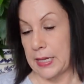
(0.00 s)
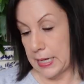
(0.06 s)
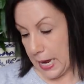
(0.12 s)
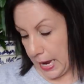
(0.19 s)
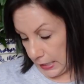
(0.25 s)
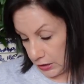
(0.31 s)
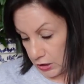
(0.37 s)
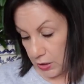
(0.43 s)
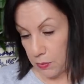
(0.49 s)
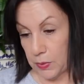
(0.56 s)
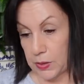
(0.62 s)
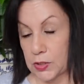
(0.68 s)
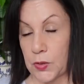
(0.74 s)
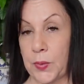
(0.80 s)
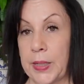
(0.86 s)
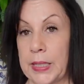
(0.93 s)
And it actually
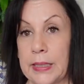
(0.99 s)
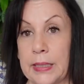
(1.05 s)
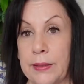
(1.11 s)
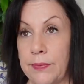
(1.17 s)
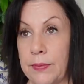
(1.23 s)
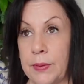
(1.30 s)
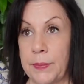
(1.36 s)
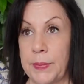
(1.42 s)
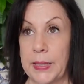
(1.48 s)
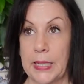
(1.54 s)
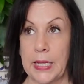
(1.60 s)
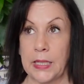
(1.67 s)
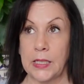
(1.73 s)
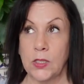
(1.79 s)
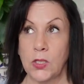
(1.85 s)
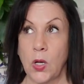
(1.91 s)
was crinkly from the
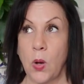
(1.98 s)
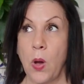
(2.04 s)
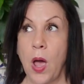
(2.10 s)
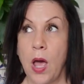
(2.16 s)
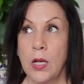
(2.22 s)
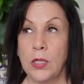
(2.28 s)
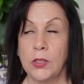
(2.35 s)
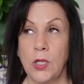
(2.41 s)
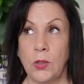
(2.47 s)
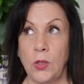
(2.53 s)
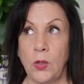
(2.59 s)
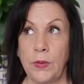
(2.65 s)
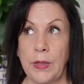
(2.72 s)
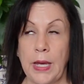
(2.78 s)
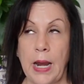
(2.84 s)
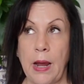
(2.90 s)
beginning. So don't
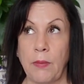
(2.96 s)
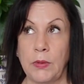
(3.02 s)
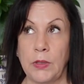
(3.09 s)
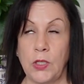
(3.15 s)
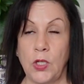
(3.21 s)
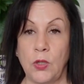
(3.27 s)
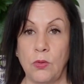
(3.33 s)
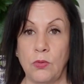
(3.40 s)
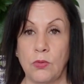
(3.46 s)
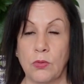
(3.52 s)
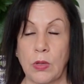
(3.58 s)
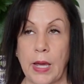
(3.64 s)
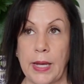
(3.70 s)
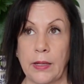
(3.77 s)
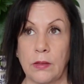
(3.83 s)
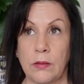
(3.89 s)
know that I would use,
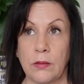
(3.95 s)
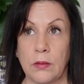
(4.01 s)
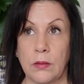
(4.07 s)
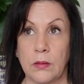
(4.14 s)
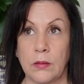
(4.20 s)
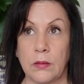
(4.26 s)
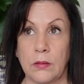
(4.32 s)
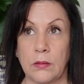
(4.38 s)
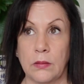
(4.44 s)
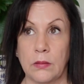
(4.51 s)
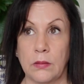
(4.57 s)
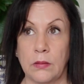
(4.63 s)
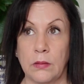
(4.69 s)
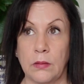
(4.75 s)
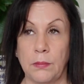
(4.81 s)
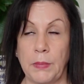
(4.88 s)
like,
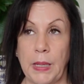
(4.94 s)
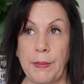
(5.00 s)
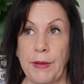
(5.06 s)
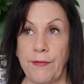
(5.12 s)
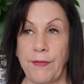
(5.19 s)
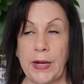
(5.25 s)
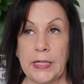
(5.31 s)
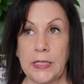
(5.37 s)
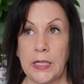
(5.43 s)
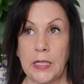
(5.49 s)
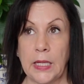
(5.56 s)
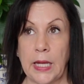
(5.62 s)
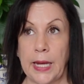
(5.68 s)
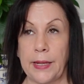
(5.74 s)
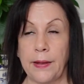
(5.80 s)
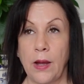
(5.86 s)
maybe if I did
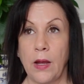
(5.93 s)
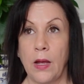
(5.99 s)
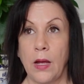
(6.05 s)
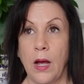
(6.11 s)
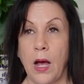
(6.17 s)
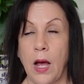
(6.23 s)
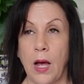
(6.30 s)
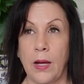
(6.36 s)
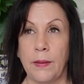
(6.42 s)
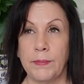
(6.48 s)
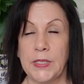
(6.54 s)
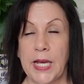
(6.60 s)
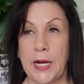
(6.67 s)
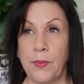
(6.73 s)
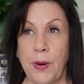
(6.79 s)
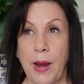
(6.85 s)
like
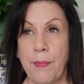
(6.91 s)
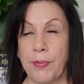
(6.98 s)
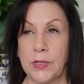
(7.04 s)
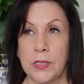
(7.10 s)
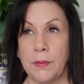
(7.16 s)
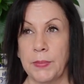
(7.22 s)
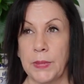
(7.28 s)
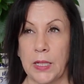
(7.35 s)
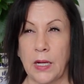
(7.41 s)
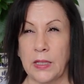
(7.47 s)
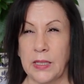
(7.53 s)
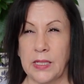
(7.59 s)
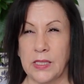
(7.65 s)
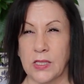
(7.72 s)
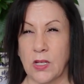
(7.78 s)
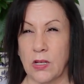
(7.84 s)
tech wrap or something, I
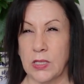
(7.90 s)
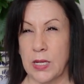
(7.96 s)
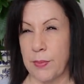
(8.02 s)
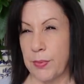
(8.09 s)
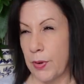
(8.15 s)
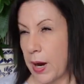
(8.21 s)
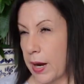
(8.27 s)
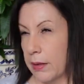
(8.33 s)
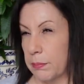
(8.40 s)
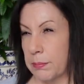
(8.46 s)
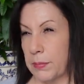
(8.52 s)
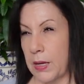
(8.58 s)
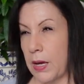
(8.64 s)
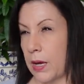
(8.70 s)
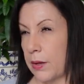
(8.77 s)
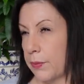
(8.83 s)
think it's called tech wrap,
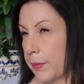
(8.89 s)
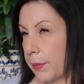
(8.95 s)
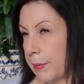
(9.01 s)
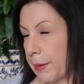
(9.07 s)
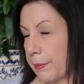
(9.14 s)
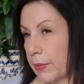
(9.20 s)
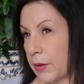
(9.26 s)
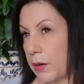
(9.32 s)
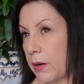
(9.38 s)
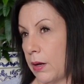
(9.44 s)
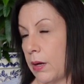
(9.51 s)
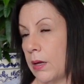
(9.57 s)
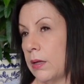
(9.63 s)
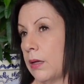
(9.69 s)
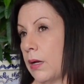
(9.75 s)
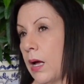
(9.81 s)
I don't remember,
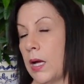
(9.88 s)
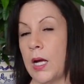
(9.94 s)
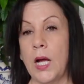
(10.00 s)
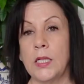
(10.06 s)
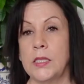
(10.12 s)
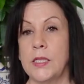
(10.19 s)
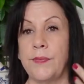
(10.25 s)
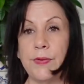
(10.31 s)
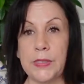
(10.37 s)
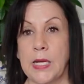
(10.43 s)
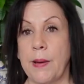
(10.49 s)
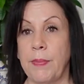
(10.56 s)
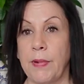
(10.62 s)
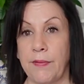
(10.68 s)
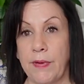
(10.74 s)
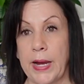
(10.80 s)
a different
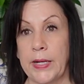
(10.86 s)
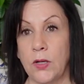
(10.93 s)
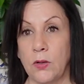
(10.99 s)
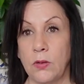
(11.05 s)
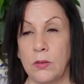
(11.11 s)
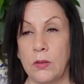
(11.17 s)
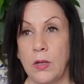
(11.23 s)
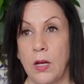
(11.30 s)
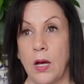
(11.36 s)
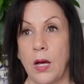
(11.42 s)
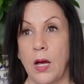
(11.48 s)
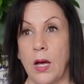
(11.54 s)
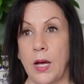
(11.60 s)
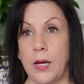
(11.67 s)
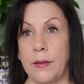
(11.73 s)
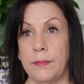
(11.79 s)
type of vinyl,
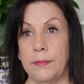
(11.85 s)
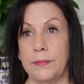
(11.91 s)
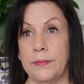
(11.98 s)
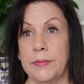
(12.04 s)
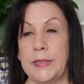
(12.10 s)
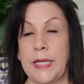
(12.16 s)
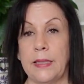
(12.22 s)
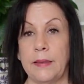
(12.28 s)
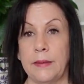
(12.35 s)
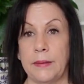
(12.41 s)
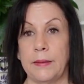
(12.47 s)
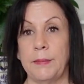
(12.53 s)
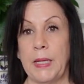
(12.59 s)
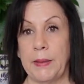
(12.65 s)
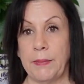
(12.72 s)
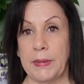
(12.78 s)
then
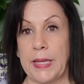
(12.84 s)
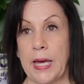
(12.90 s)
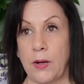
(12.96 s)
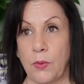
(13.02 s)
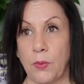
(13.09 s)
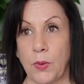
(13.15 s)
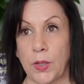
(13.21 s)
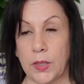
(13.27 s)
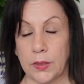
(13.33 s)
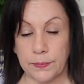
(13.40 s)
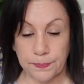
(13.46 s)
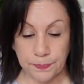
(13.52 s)
maybe that'll work.